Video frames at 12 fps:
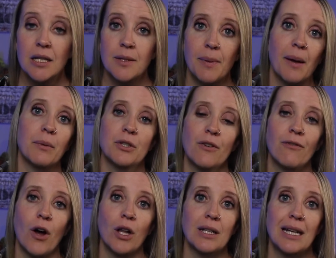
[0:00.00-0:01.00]
to be able to
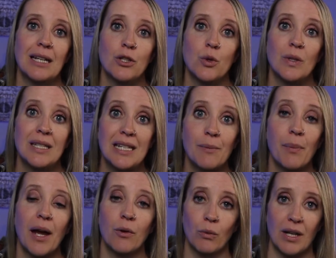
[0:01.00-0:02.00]
fall into a
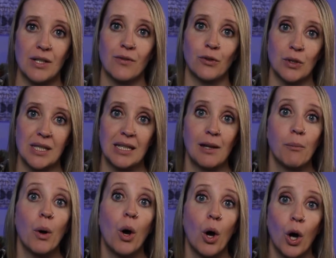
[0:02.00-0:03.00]
deep and restful
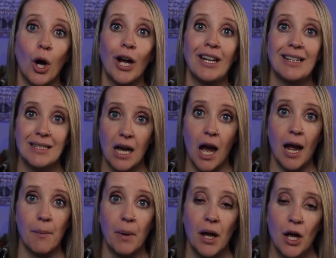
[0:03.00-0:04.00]
sleep on
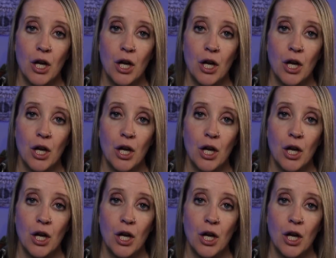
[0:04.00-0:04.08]
time.